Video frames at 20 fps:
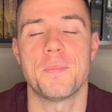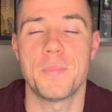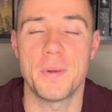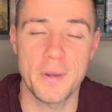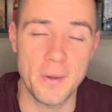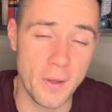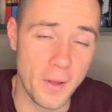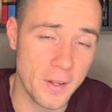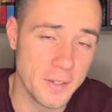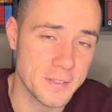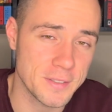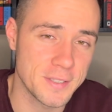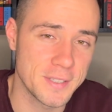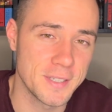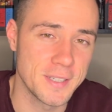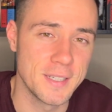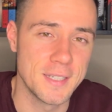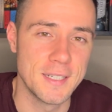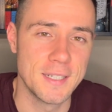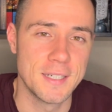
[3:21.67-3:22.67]
plot,
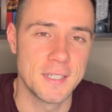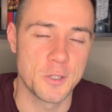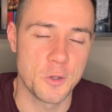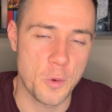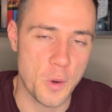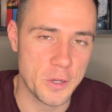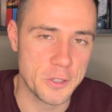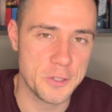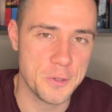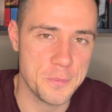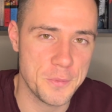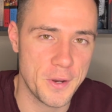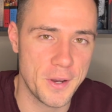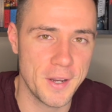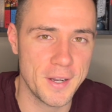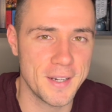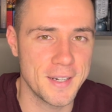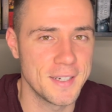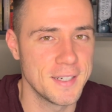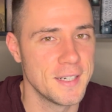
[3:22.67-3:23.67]
question mark,